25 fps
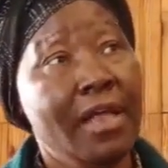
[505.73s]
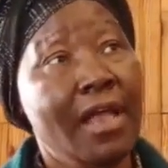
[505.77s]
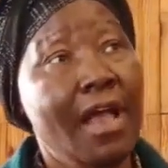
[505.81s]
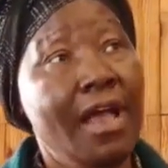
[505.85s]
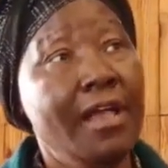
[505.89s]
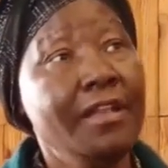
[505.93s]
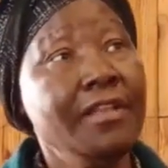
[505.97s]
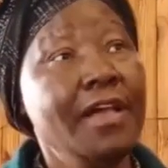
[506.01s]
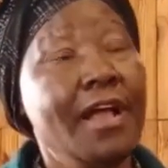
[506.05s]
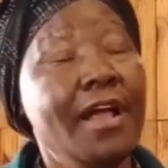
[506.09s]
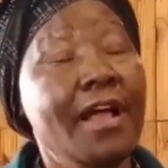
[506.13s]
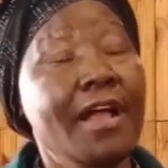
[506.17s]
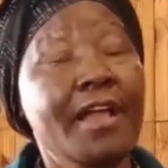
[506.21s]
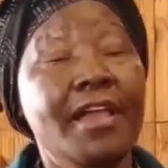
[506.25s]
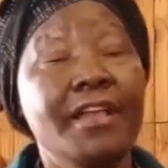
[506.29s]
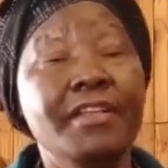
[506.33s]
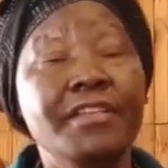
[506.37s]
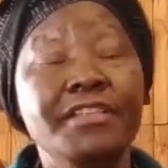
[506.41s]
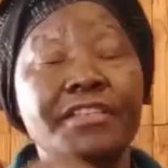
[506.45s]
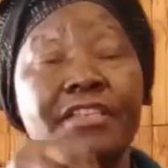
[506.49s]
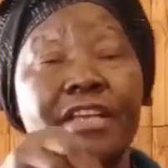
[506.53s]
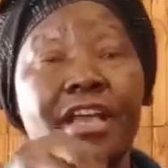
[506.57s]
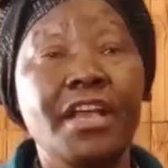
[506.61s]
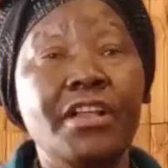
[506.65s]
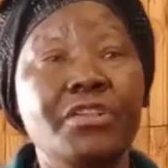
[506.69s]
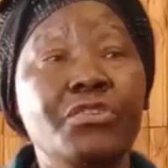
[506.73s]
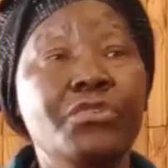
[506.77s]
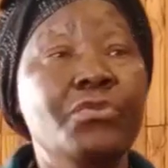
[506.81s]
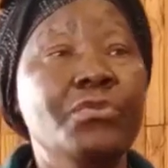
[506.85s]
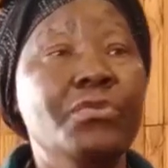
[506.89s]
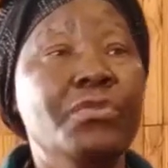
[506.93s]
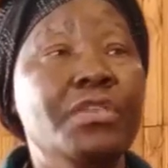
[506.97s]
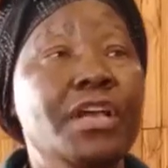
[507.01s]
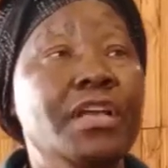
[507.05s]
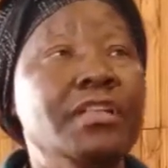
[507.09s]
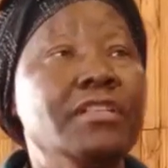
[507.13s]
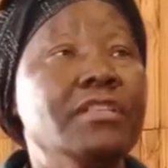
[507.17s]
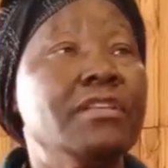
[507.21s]
And I can tell
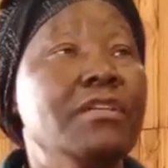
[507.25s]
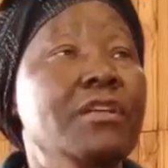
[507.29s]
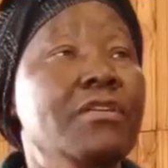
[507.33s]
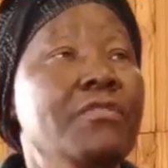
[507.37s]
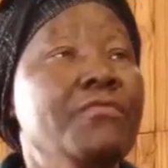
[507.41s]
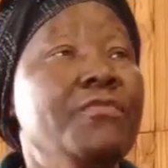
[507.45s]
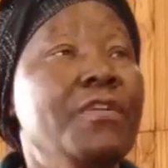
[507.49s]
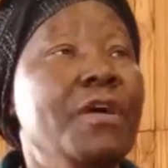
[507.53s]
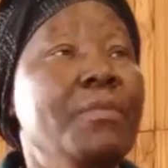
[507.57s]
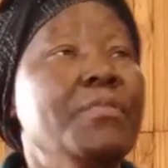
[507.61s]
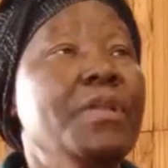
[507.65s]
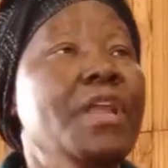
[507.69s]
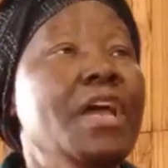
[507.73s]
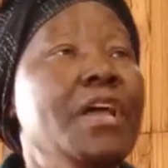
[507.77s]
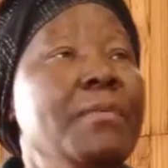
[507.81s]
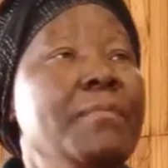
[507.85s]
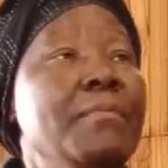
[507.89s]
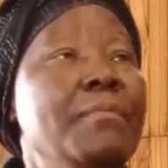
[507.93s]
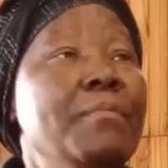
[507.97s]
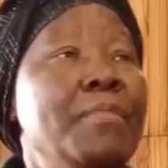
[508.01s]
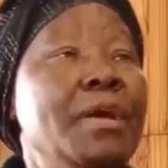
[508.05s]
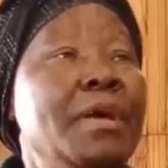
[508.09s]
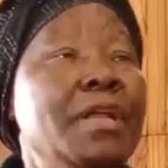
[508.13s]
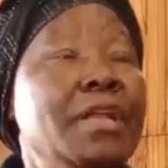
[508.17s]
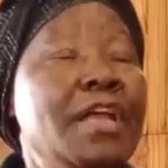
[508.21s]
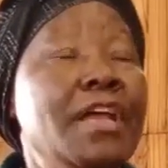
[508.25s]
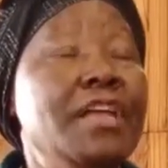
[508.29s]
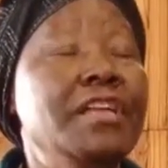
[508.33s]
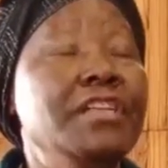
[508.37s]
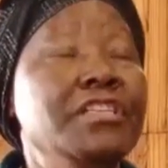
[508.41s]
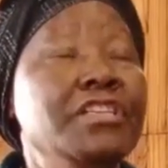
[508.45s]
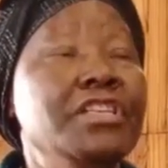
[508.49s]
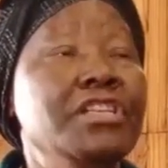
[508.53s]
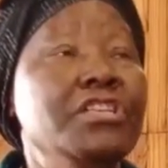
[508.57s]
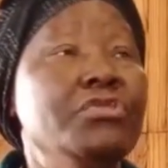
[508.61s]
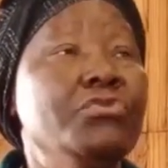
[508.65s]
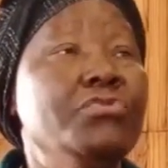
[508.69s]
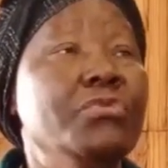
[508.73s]
you that farm number
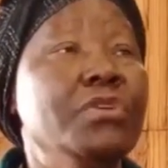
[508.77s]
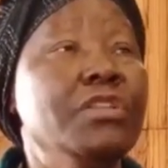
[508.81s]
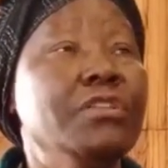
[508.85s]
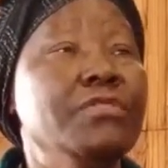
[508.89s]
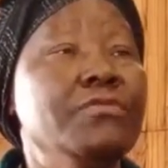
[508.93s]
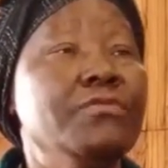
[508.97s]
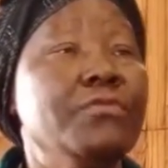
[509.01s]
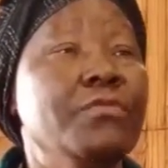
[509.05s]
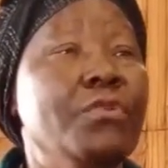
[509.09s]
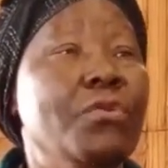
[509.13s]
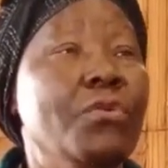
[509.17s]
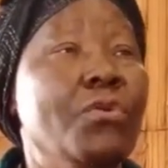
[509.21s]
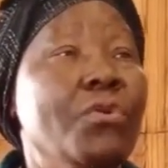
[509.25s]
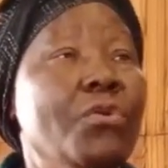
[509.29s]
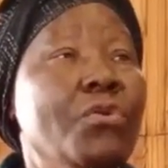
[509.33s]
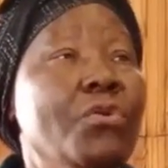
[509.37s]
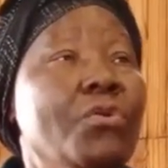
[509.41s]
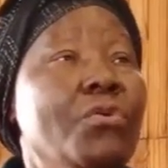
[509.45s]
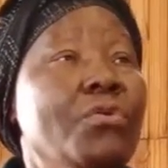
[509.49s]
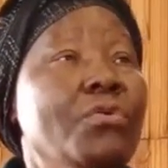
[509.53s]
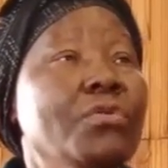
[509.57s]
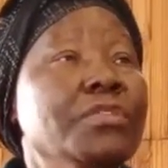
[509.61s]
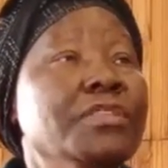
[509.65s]
1924